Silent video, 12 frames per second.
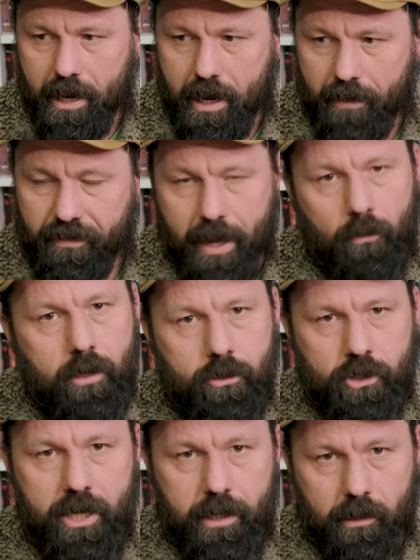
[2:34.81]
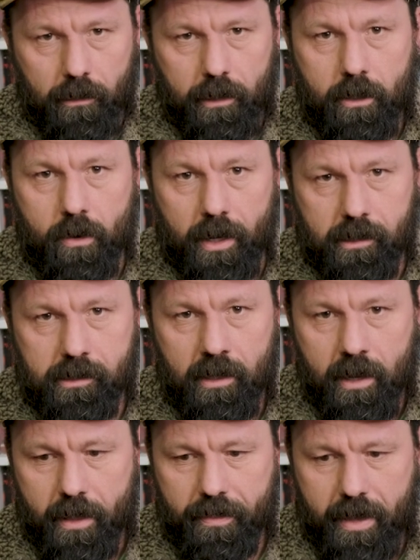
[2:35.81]
If they don't understand the lyrics,
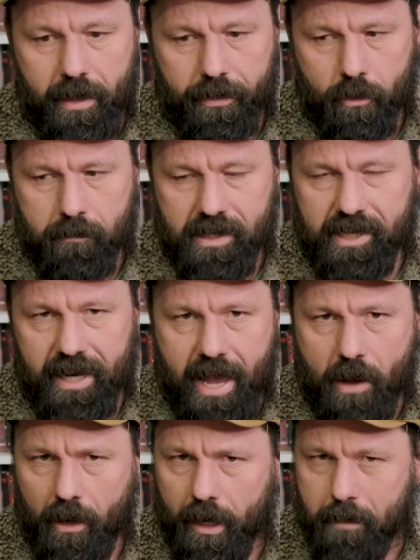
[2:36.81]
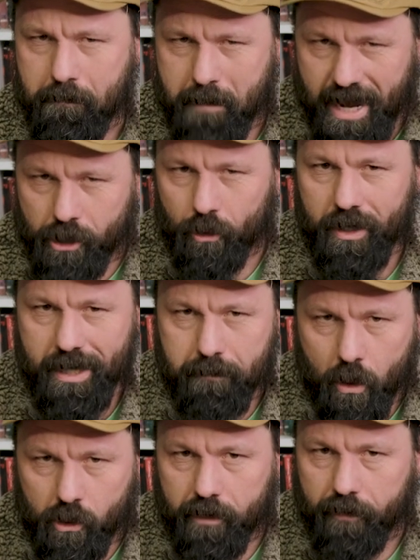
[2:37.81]
then they're missing out on a major
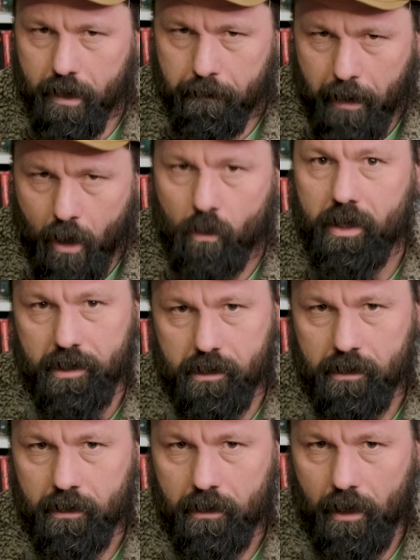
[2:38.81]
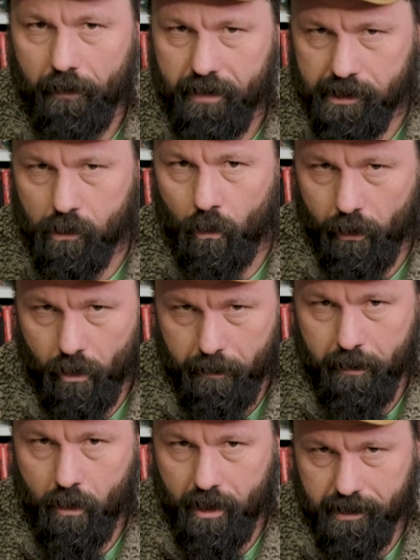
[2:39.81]
emotive component of this cold
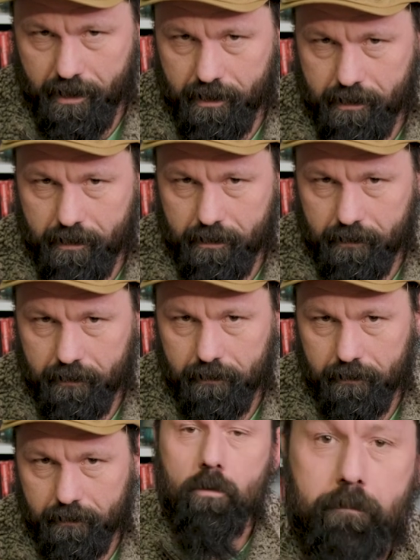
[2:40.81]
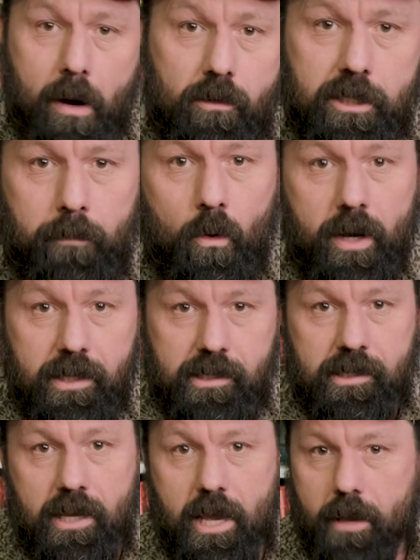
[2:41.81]
open process. Also, bonus
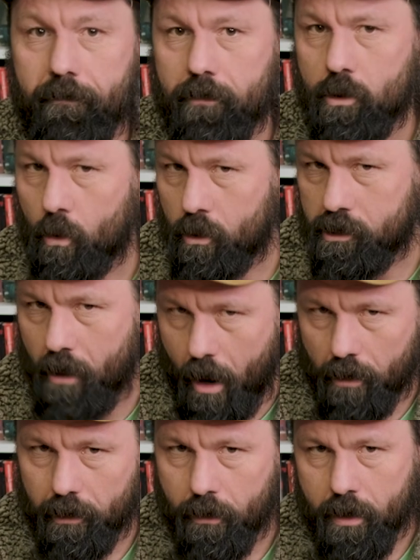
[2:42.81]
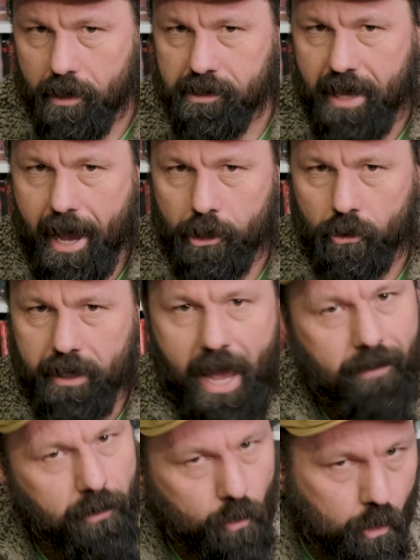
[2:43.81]
points if your song lyrics actually
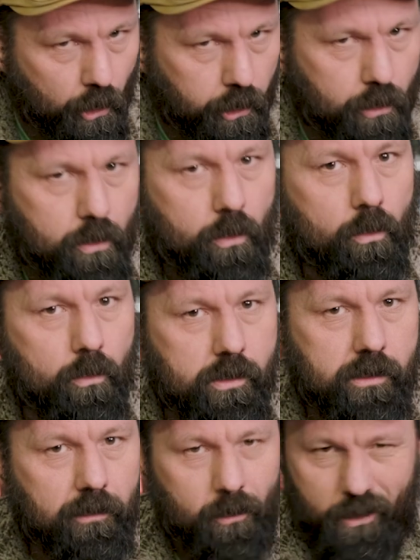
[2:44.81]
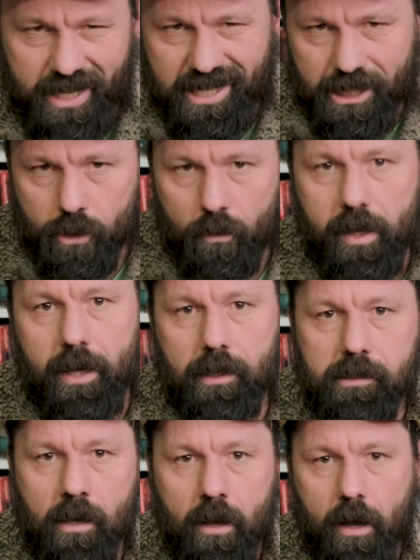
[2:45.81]
have little clues, little Easter
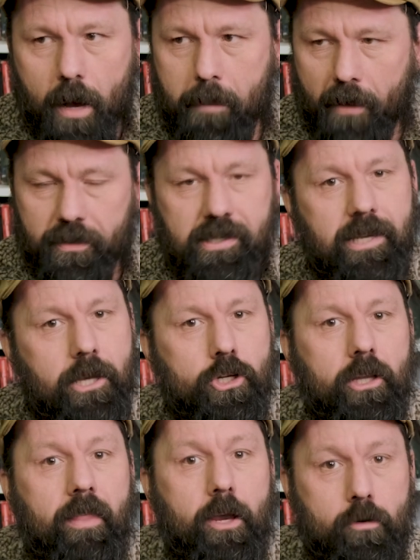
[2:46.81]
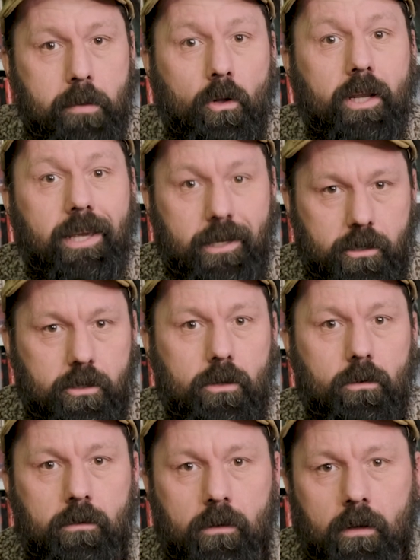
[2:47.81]
eggs about the session that you're building
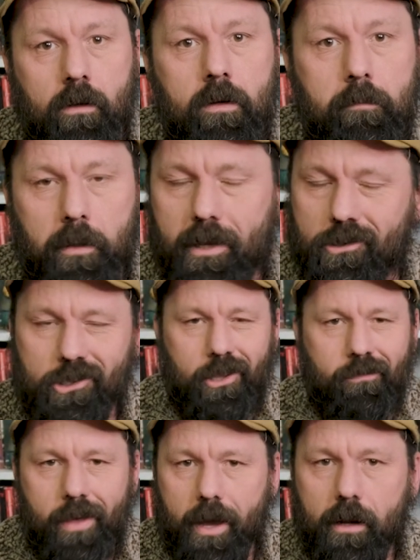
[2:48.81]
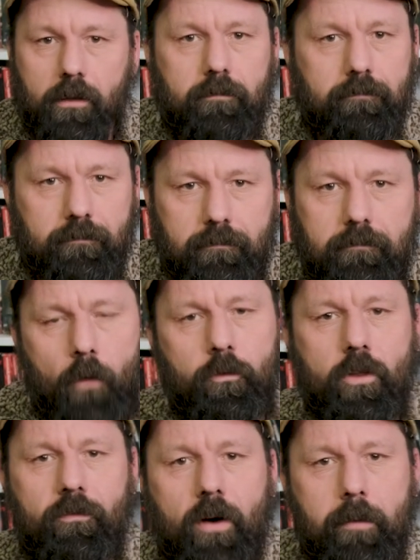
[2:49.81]
into. Players love that. And now for
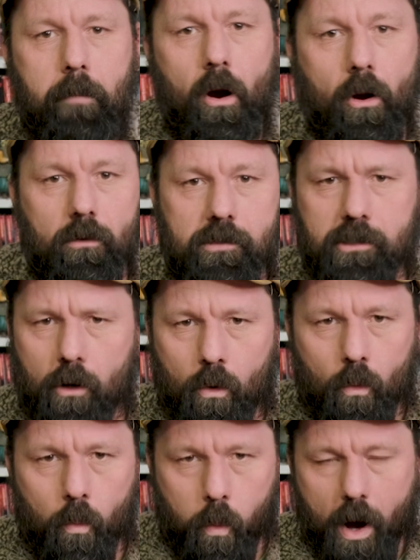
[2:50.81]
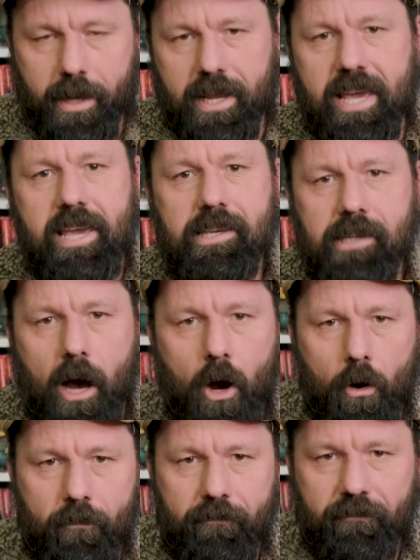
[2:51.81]
the fun part. So what is
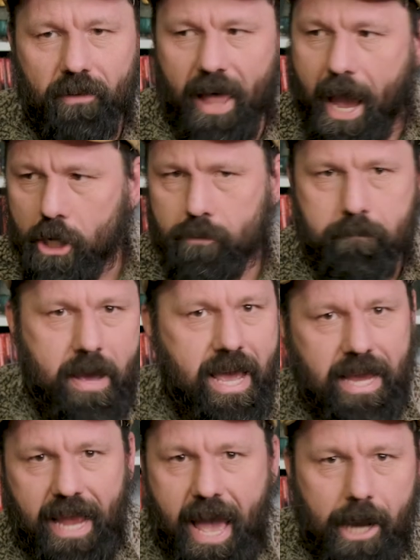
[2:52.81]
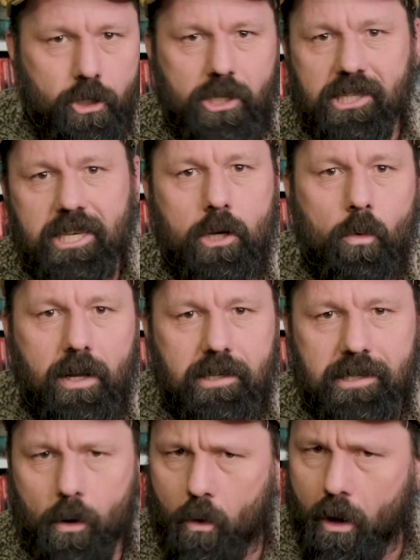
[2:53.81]
our flash bang action
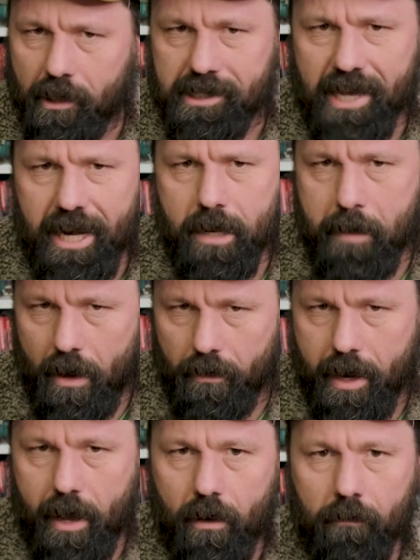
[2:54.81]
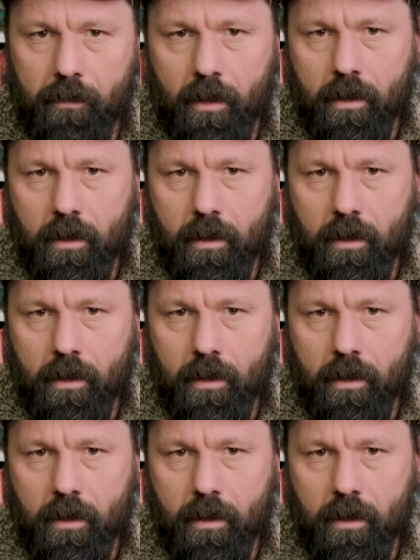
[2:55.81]
sequence that we're all excited about now?